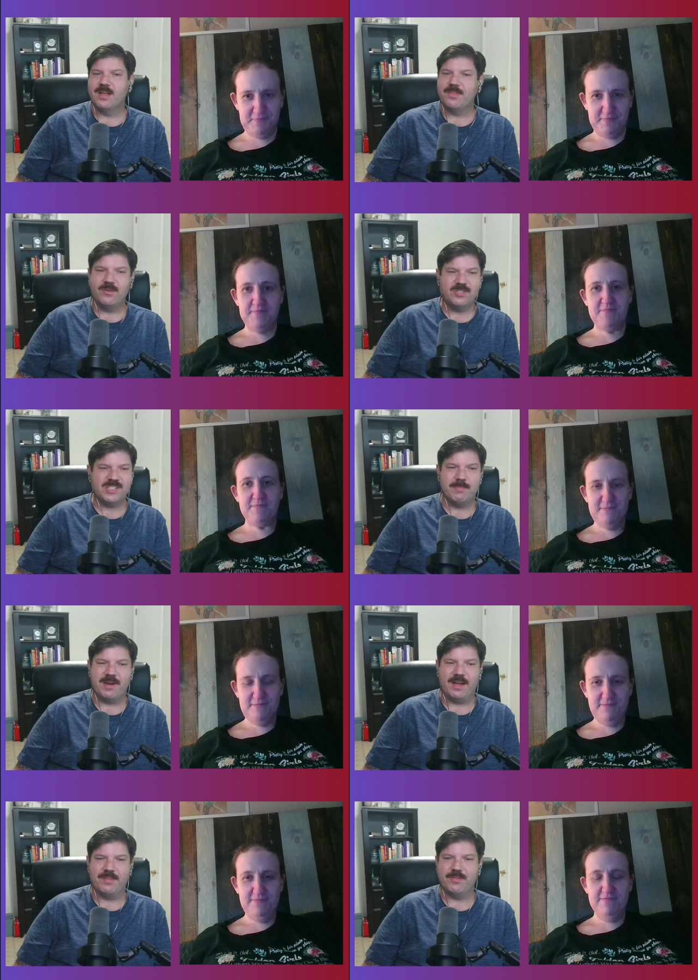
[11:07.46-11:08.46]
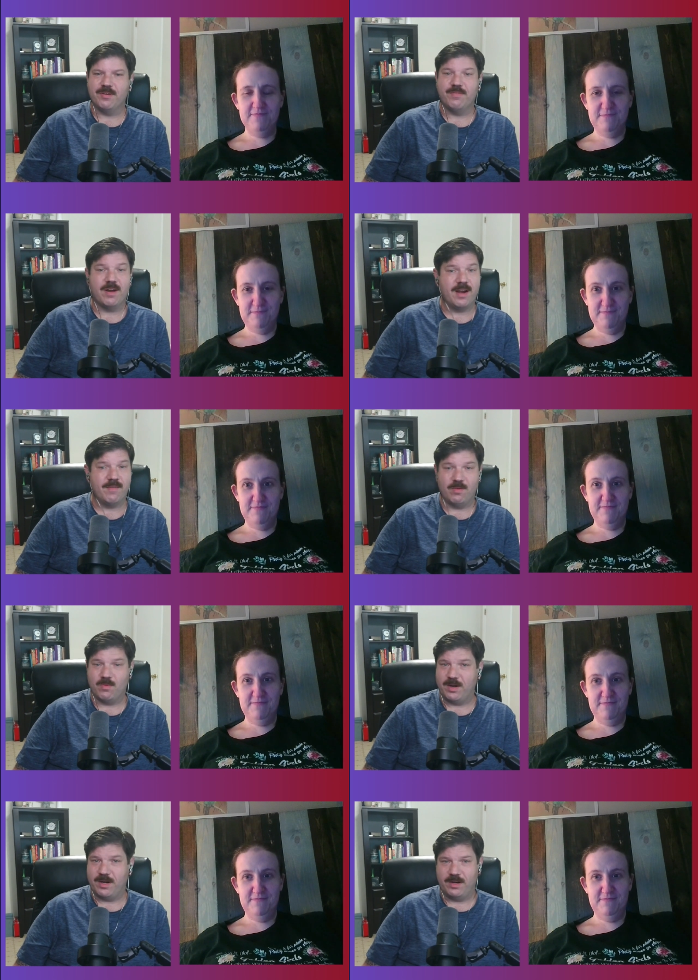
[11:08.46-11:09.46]
Speaker 1: there's somebody out there for everyone.
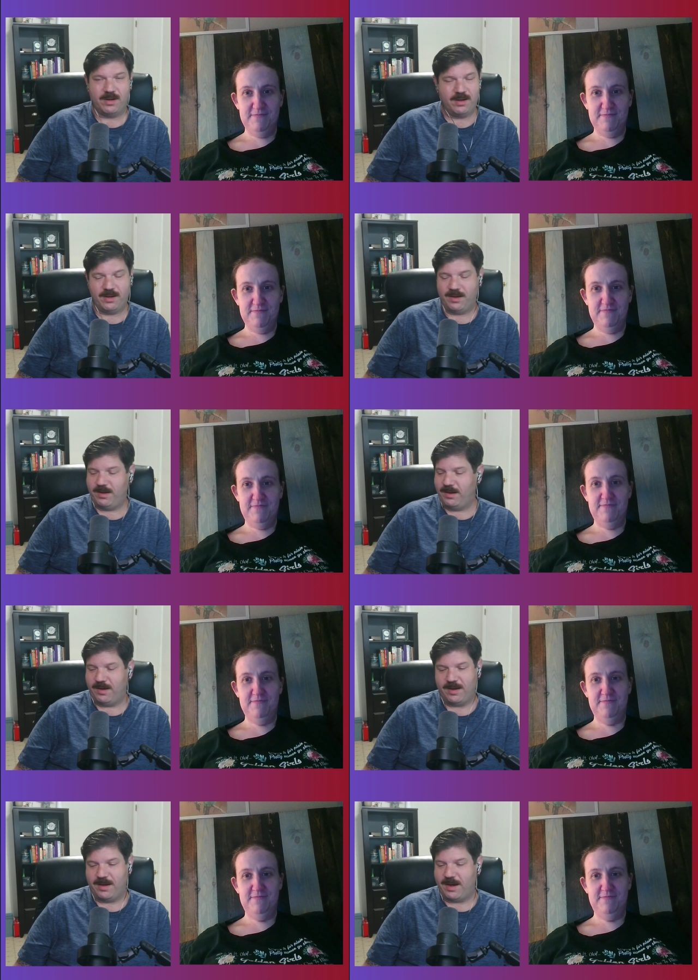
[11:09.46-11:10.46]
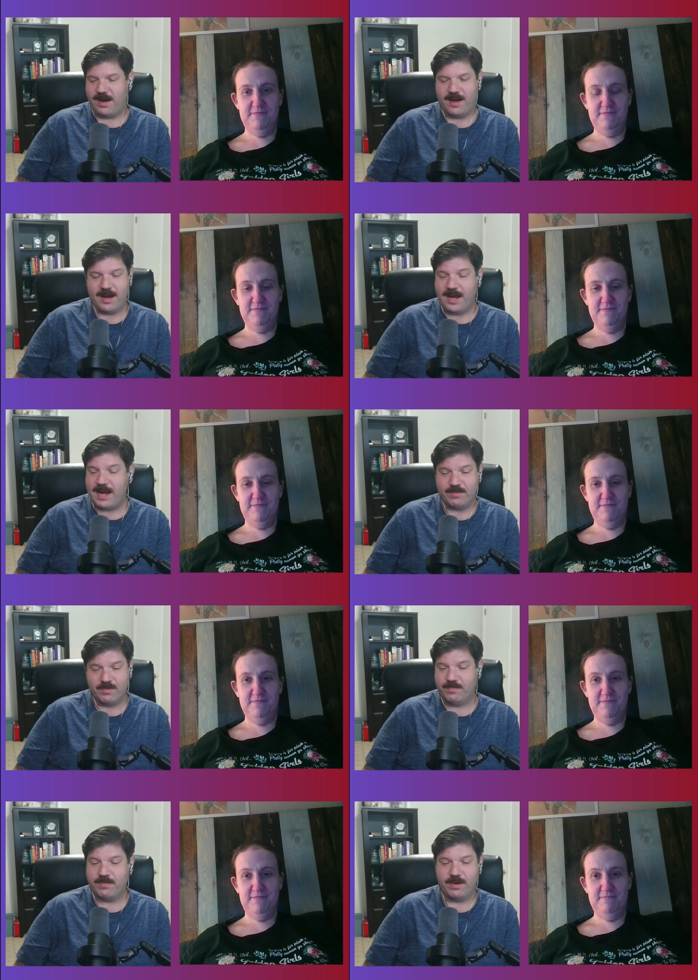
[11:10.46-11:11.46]
And I, I have a,
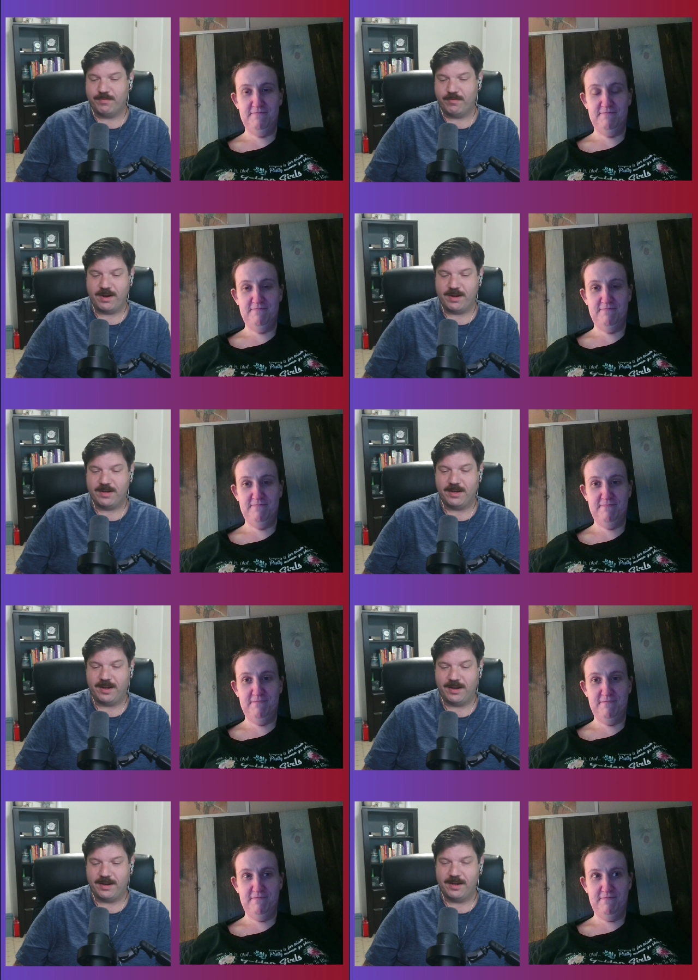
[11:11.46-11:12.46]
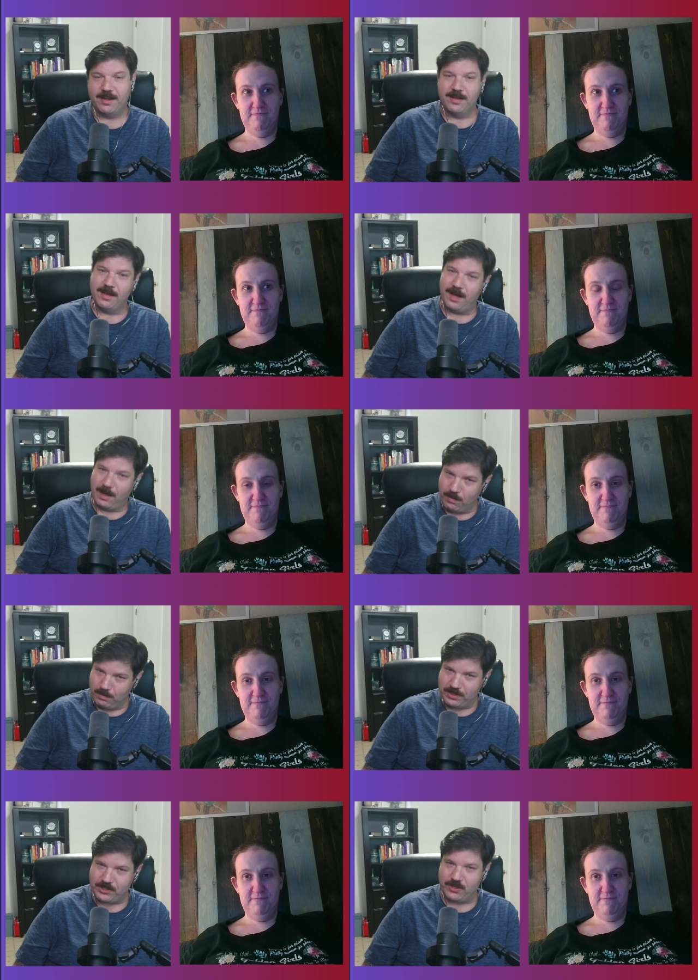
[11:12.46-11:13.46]
a, friend, and I won't
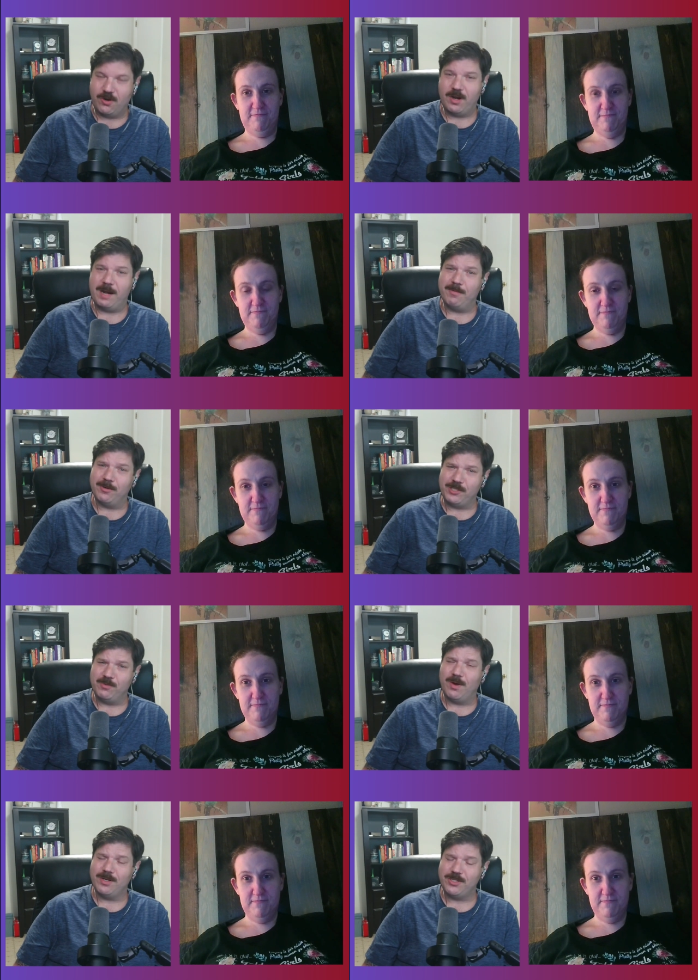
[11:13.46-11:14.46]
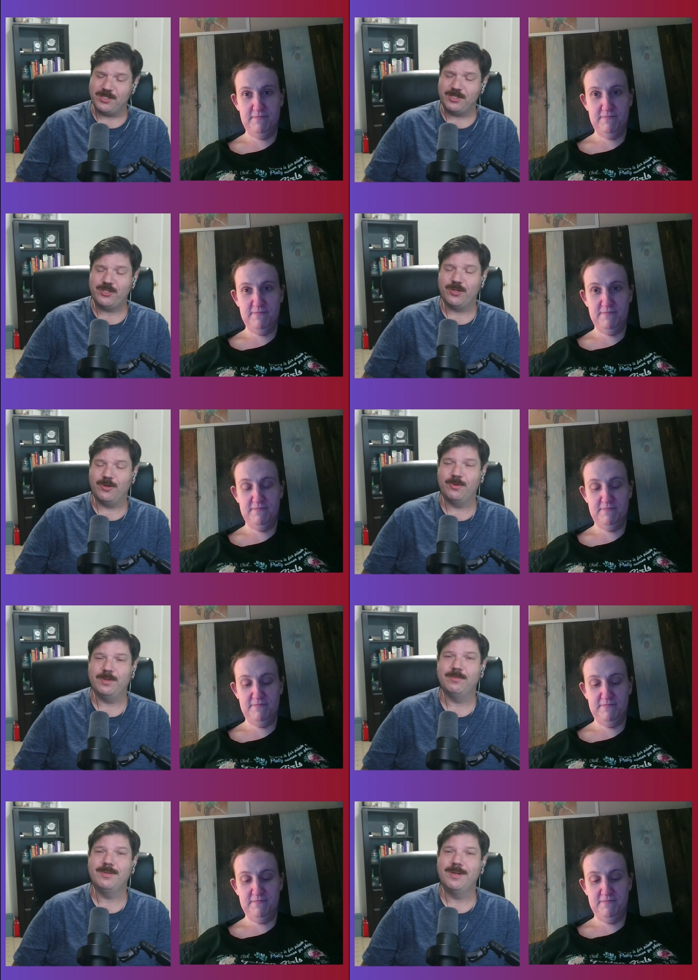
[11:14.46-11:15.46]
mention her name unless she watches the show.
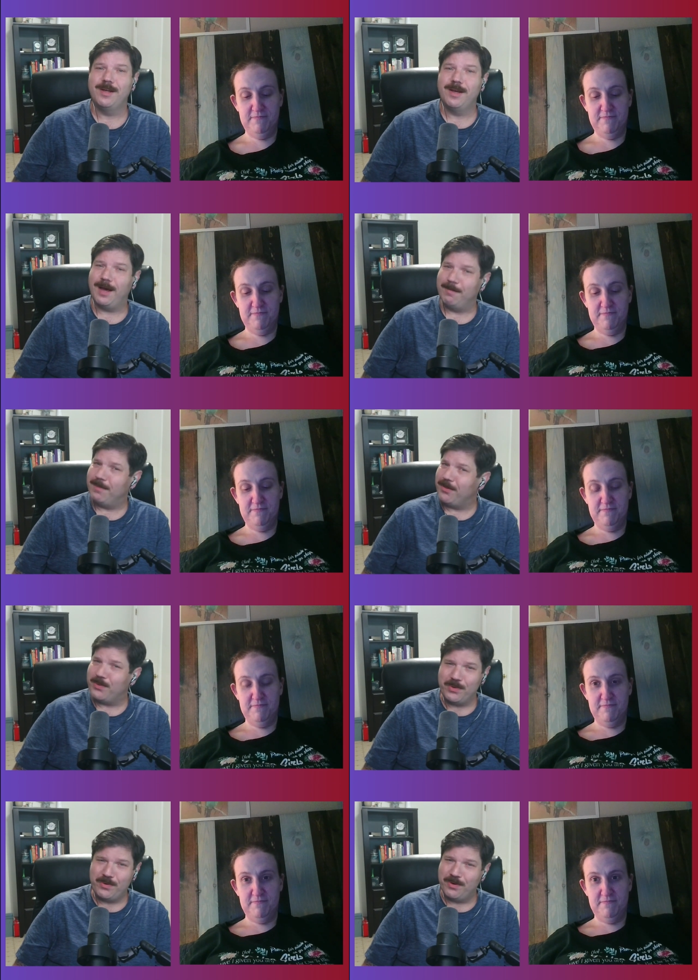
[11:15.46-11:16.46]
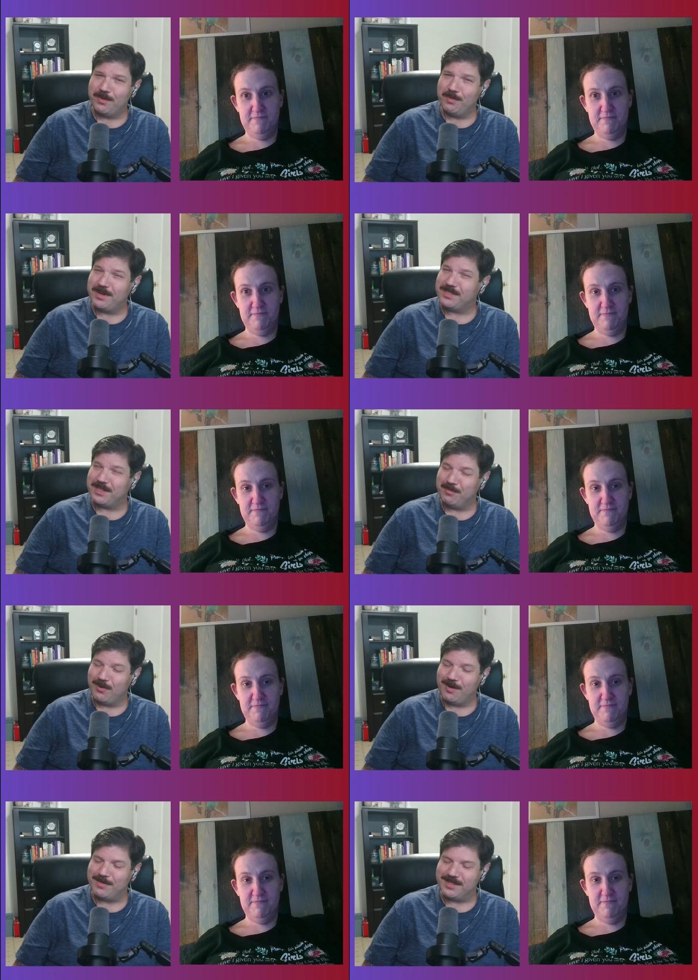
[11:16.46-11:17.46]
And I'm not throwing you under the bus, I
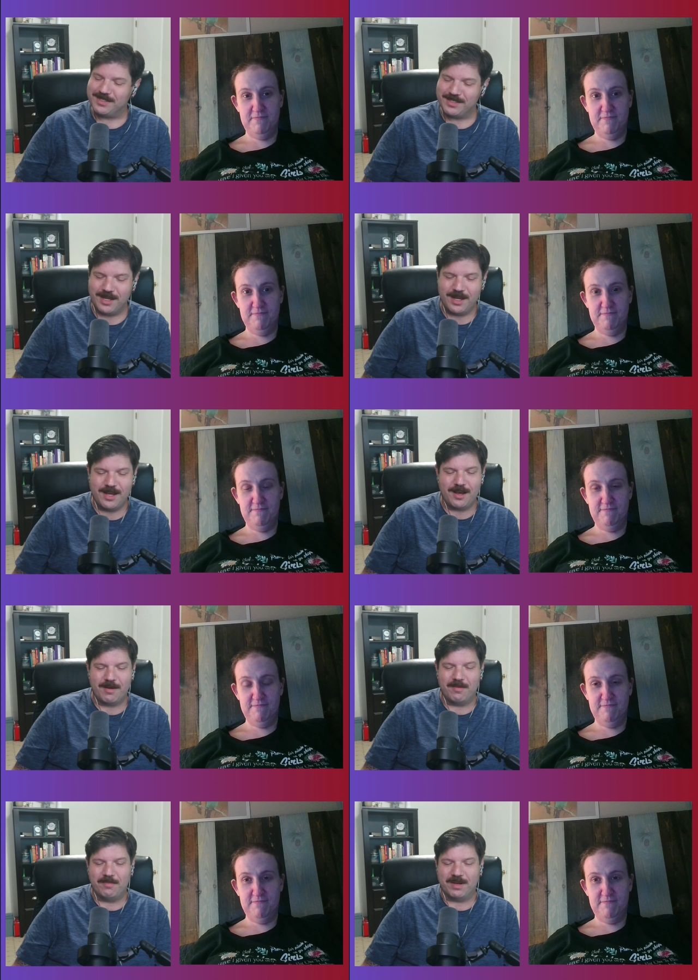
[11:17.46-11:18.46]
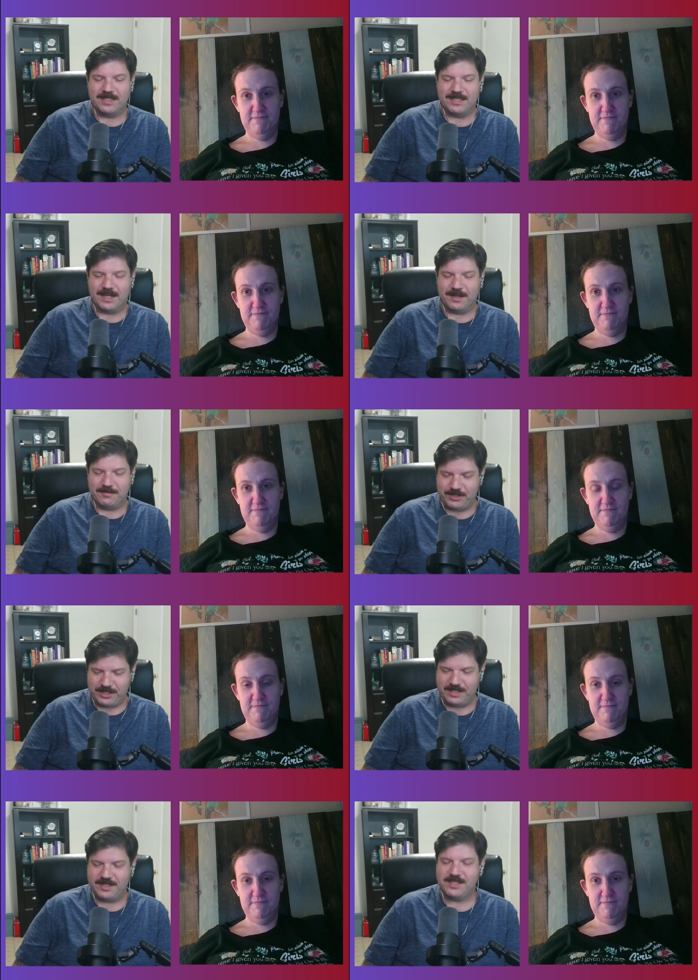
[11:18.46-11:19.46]
promise. But uh, she
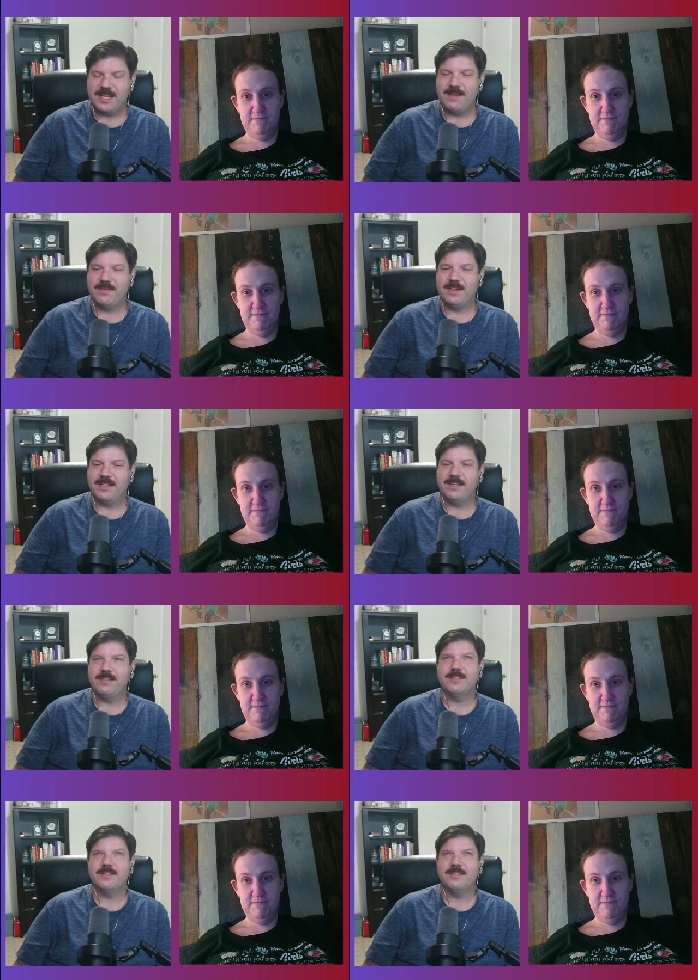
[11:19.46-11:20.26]
does have a,